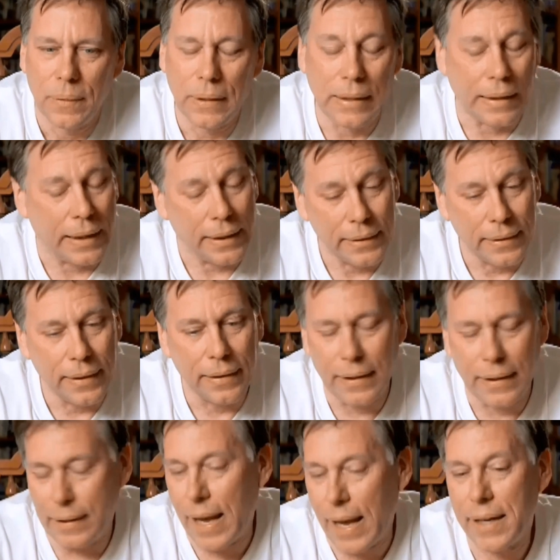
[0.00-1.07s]
Well,
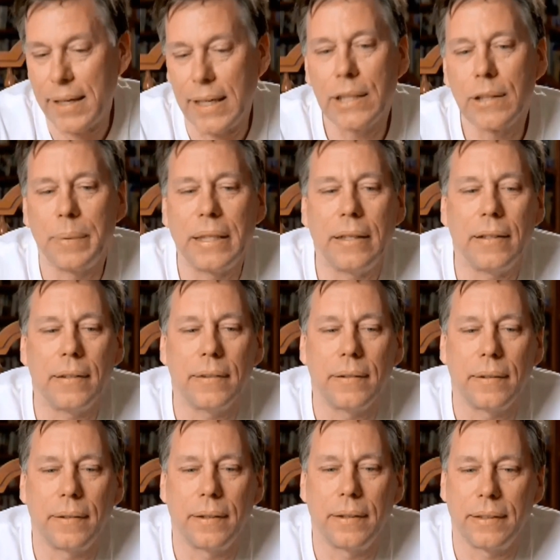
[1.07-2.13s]
it had to either be
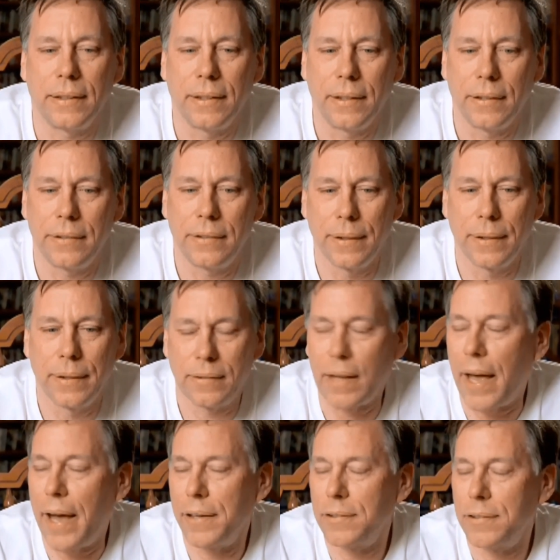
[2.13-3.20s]

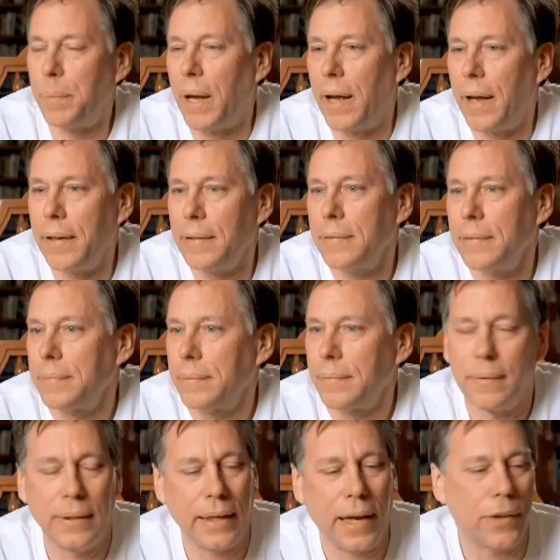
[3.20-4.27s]
synthesized by
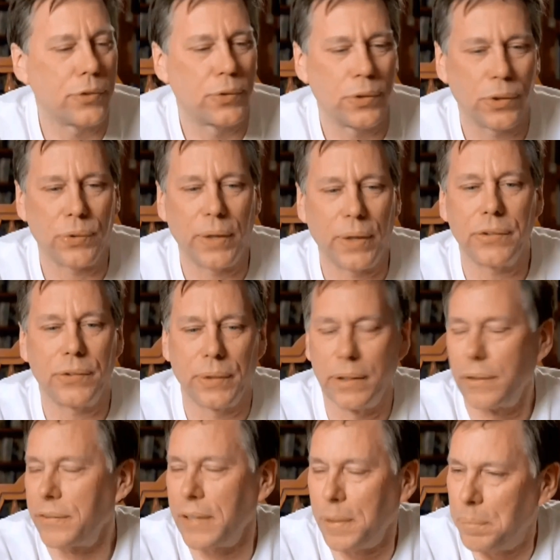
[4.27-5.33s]
the
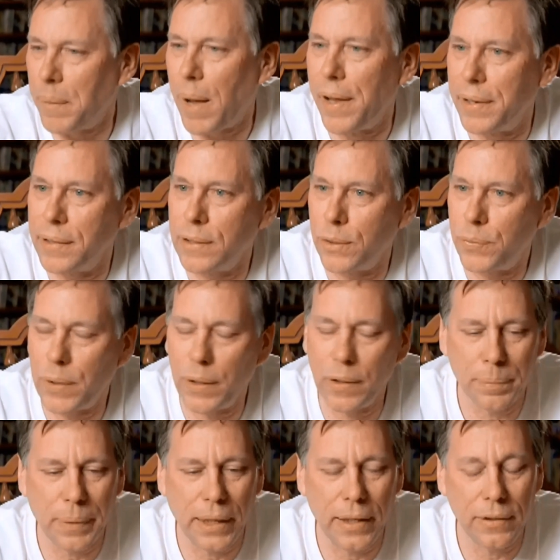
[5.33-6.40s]
extraterrestrials that bought it in the
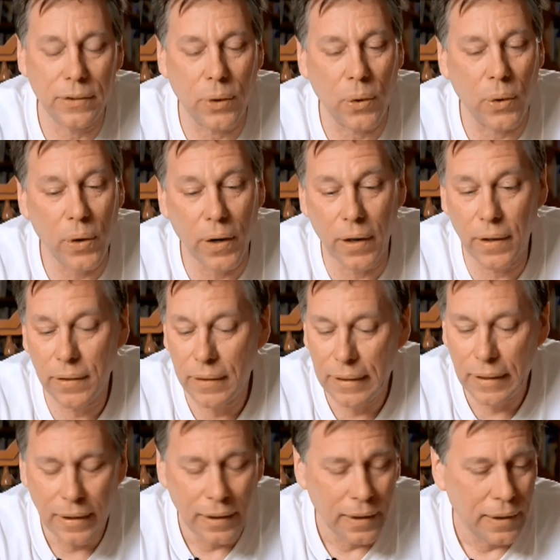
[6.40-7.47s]
first place, or,
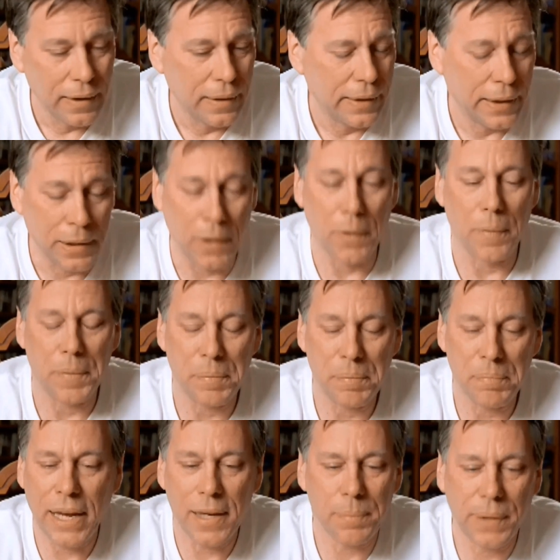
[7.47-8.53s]

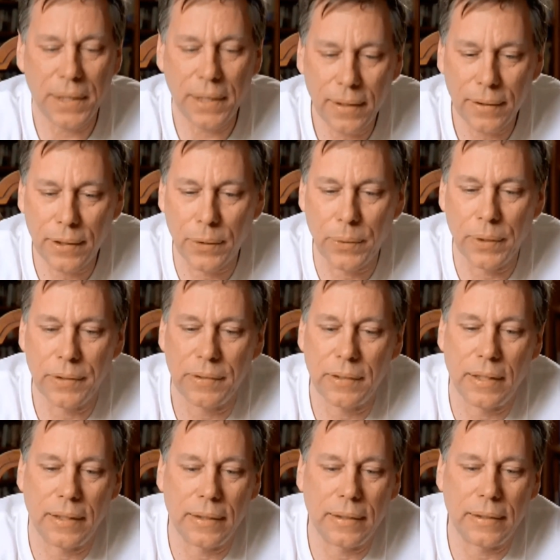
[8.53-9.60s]
maybe there was
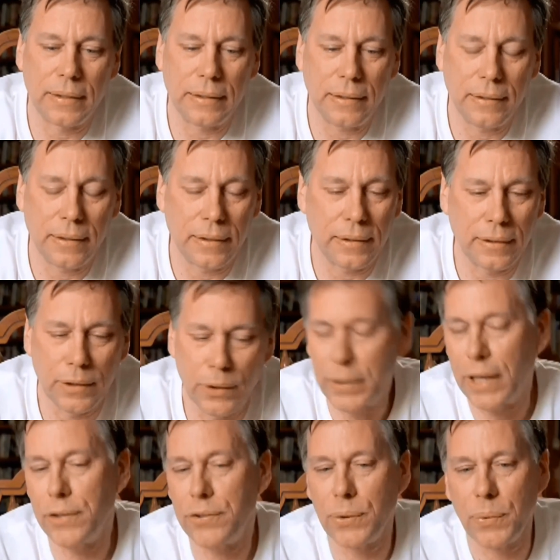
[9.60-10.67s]
a
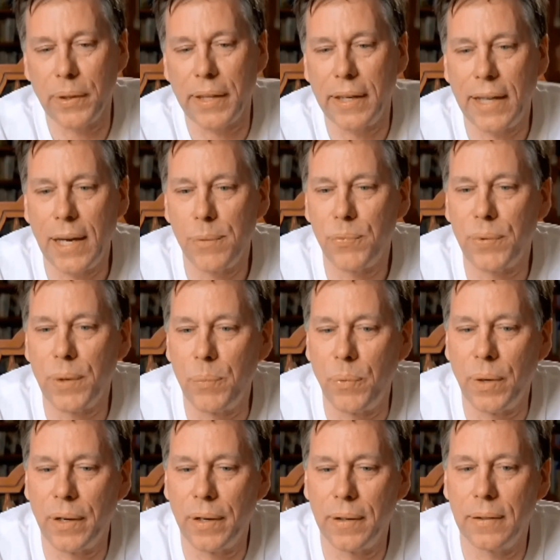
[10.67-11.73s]
location where they came
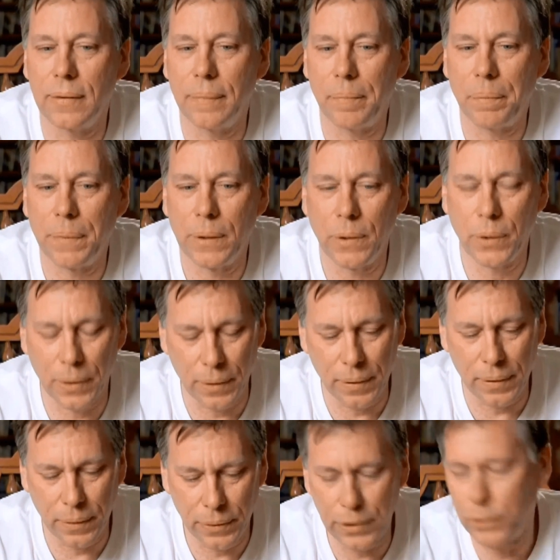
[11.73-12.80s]
from where, look,
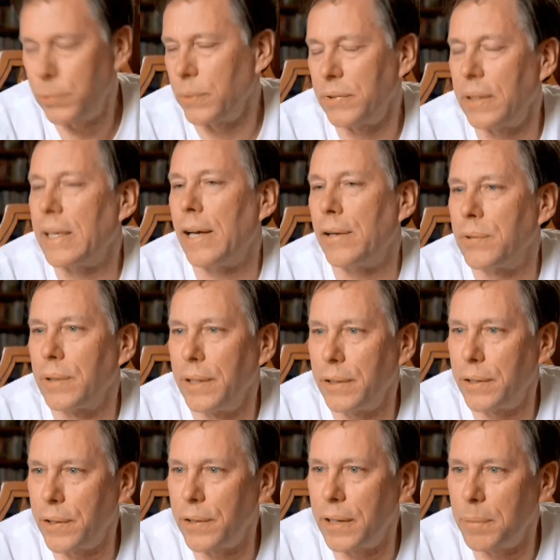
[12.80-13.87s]
this was a
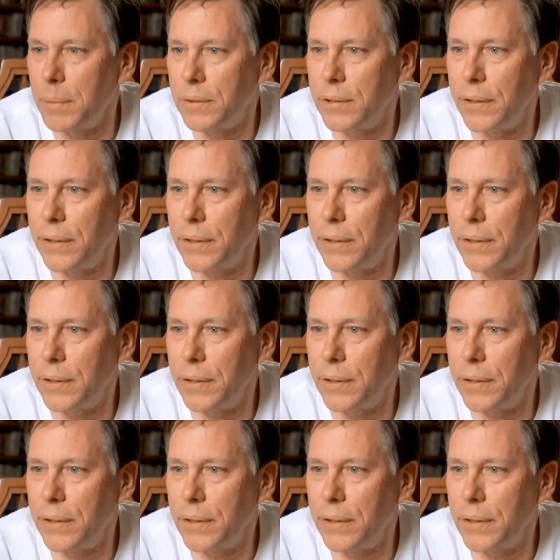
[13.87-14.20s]
naturally occurring